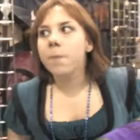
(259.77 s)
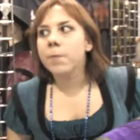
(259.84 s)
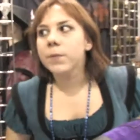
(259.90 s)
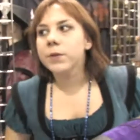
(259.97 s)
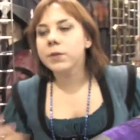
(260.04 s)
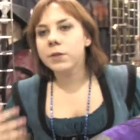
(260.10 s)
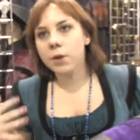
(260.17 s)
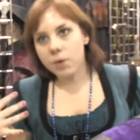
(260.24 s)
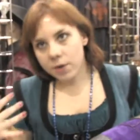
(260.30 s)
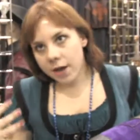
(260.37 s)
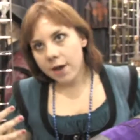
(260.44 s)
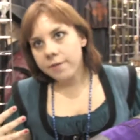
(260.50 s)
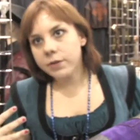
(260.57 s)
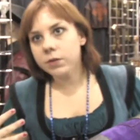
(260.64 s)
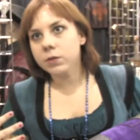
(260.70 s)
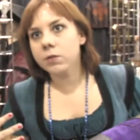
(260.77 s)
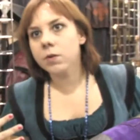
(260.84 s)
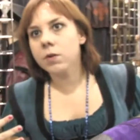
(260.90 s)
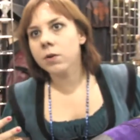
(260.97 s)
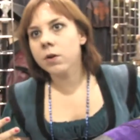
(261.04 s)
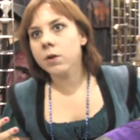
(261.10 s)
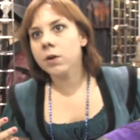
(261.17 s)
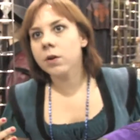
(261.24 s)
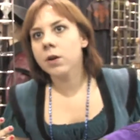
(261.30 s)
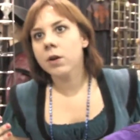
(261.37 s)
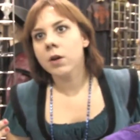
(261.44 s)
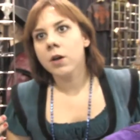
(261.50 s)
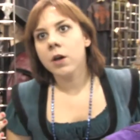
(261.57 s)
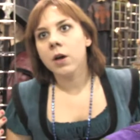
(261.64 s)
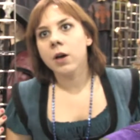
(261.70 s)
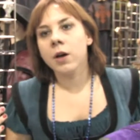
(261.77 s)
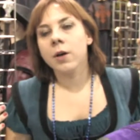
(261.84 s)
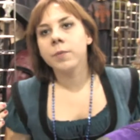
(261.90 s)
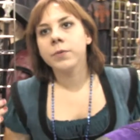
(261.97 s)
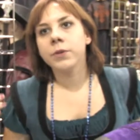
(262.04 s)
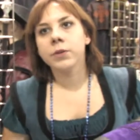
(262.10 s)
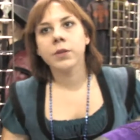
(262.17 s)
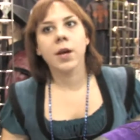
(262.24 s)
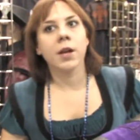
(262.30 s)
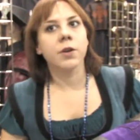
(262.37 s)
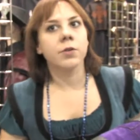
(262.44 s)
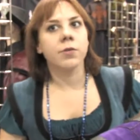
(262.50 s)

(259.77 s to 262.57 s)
We don't have a store. Um, just kind of